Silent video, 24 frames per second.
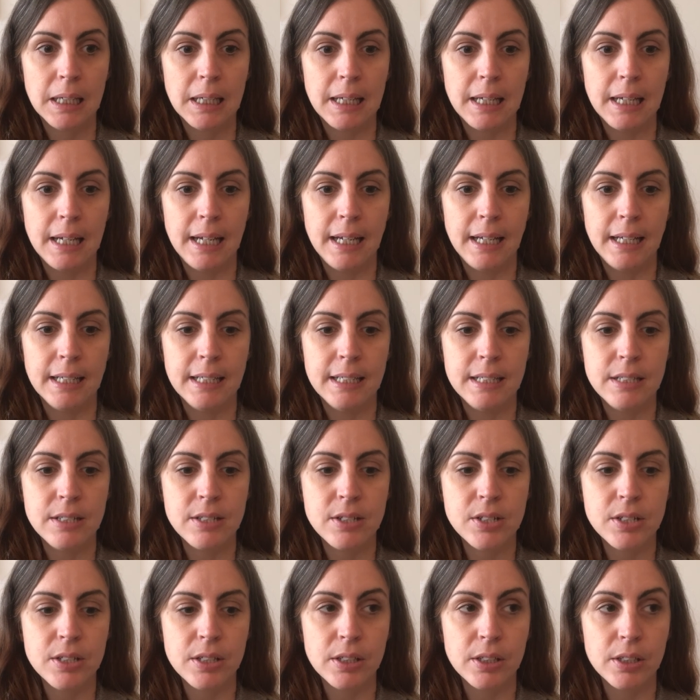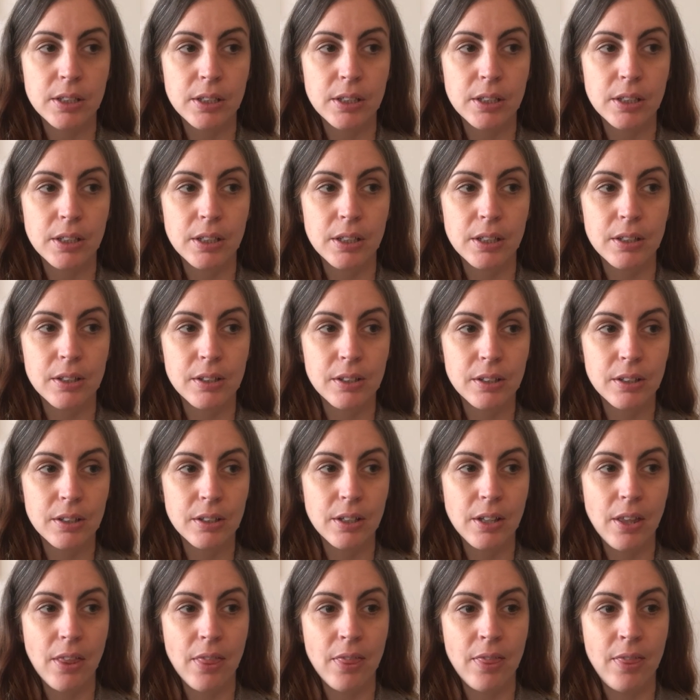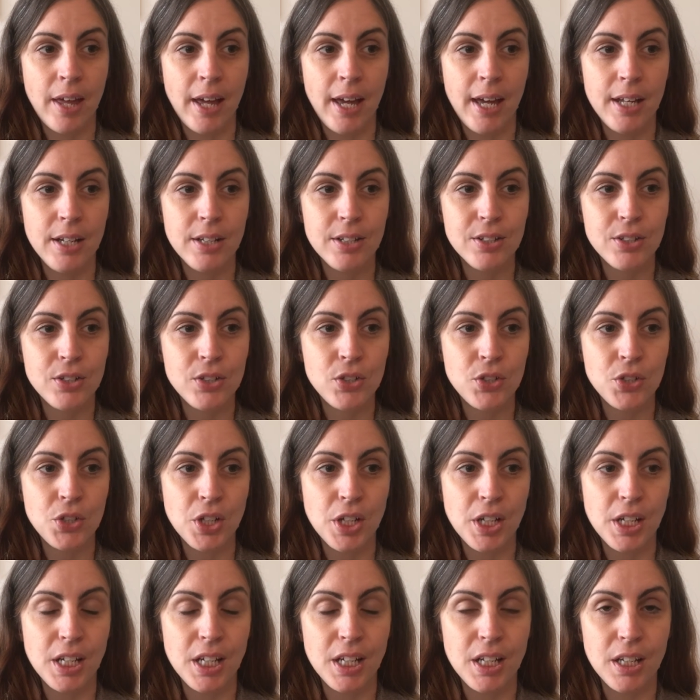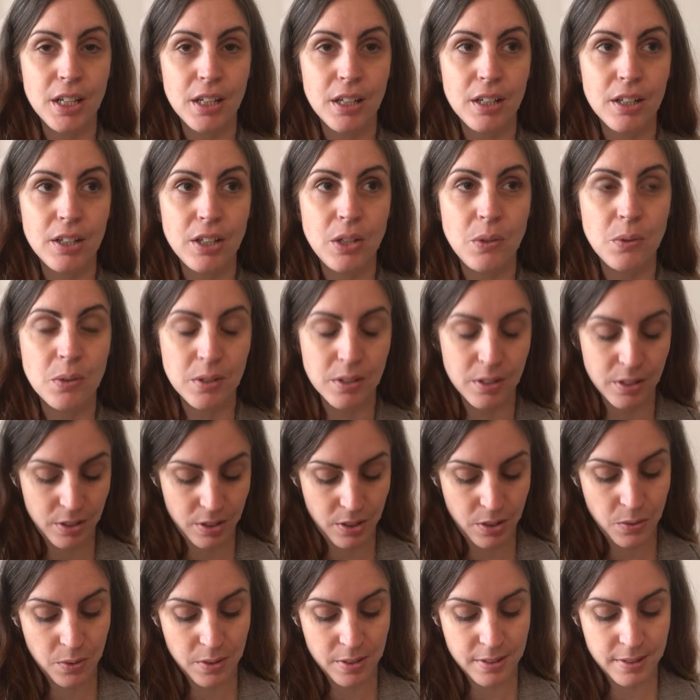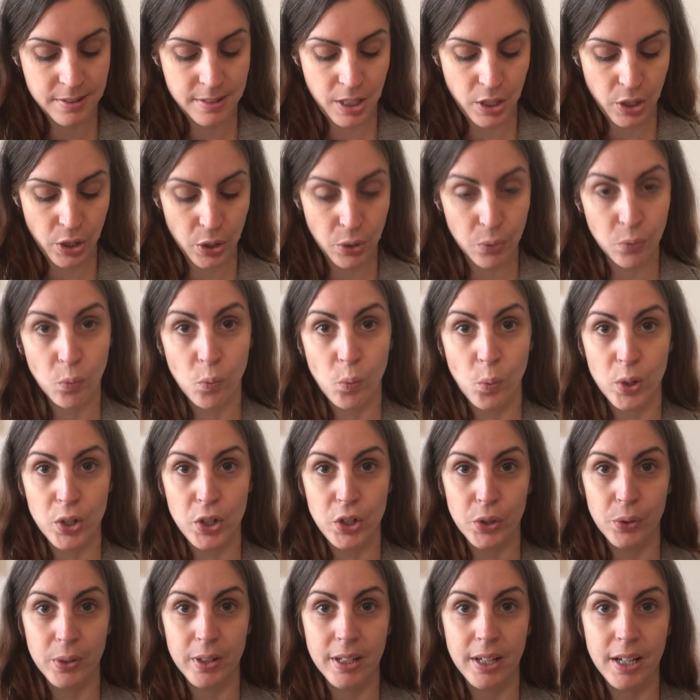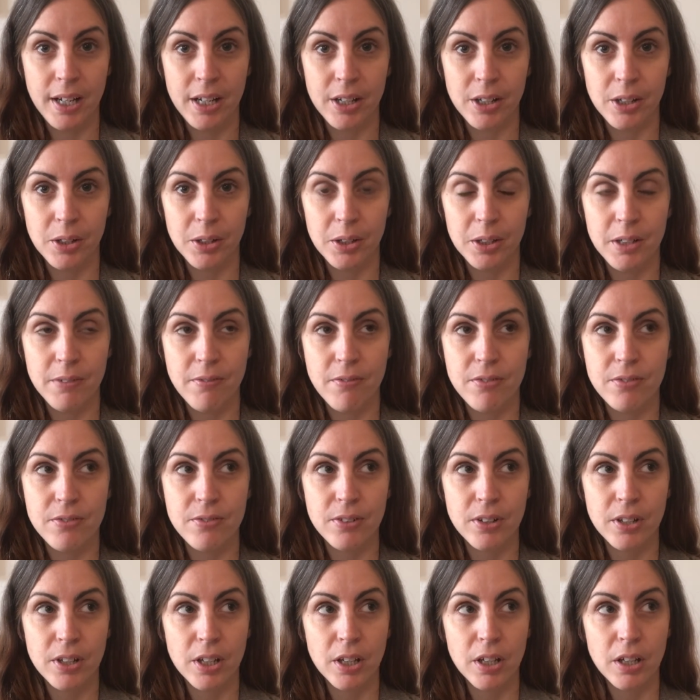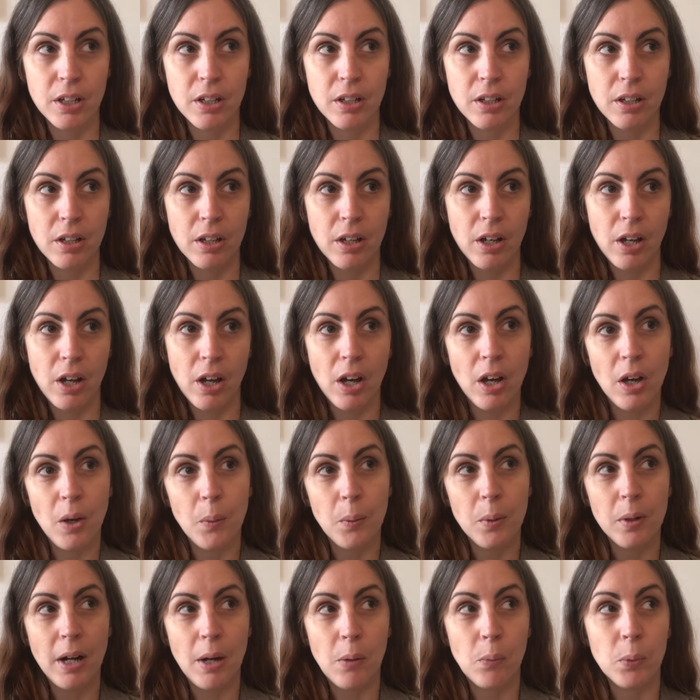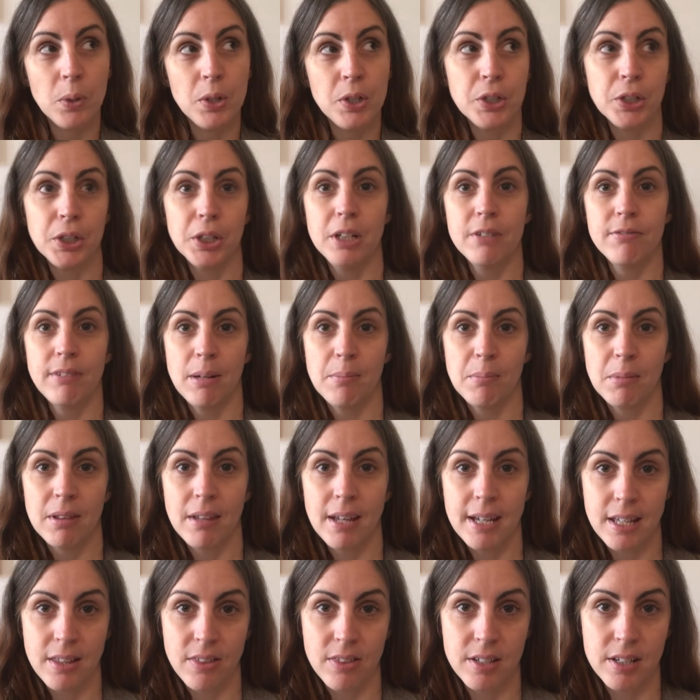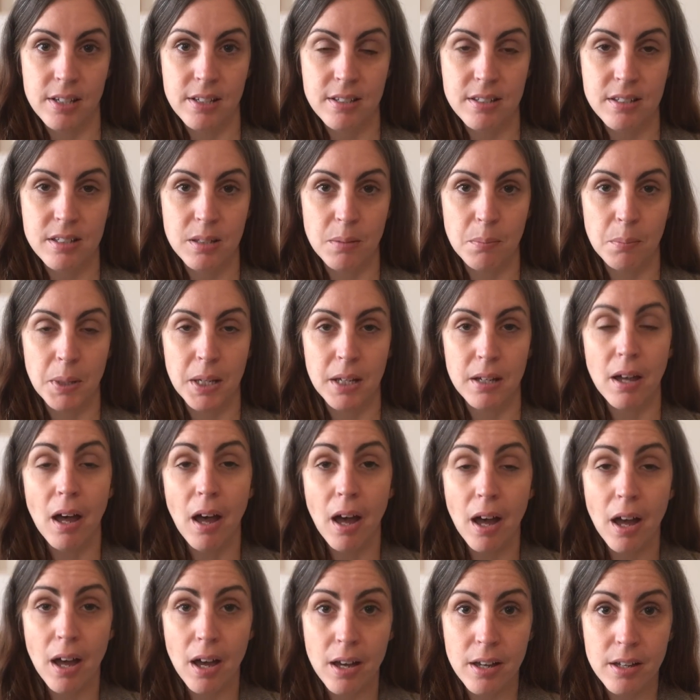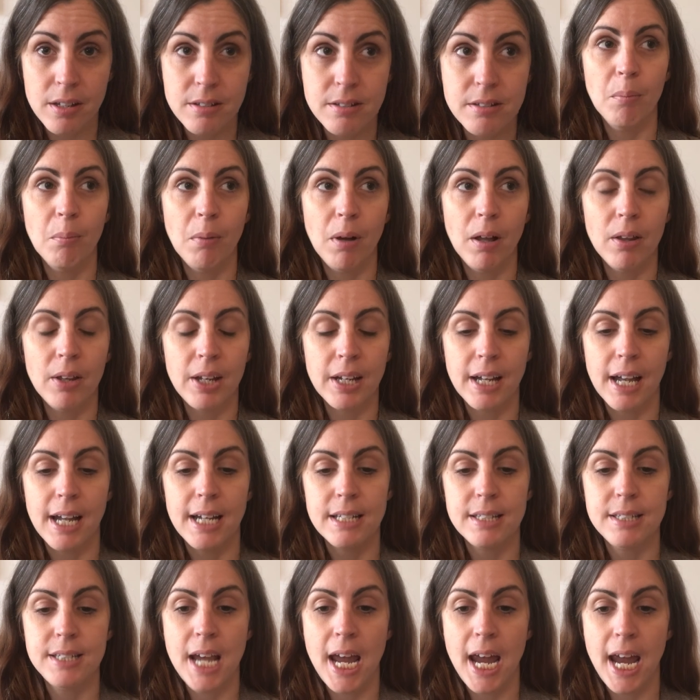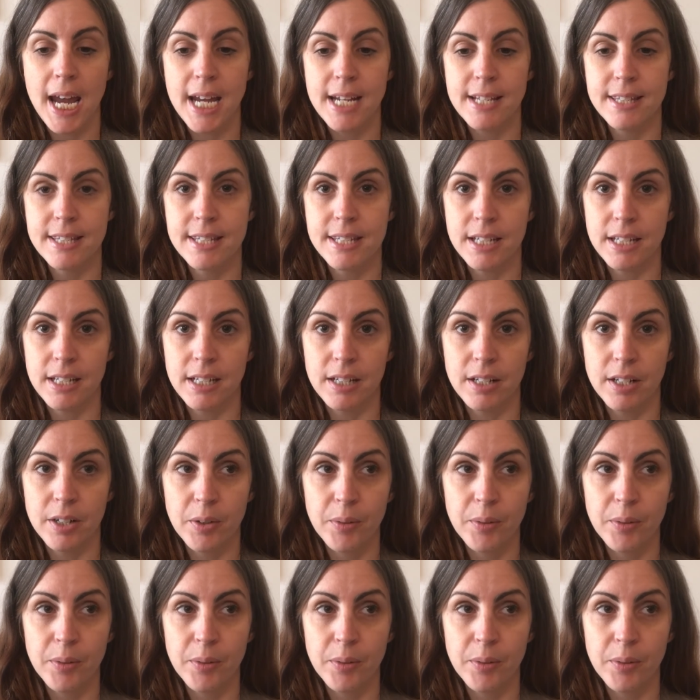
and that you can see her wondering here if, oh, I wonder if I'm like this because, like, I tasted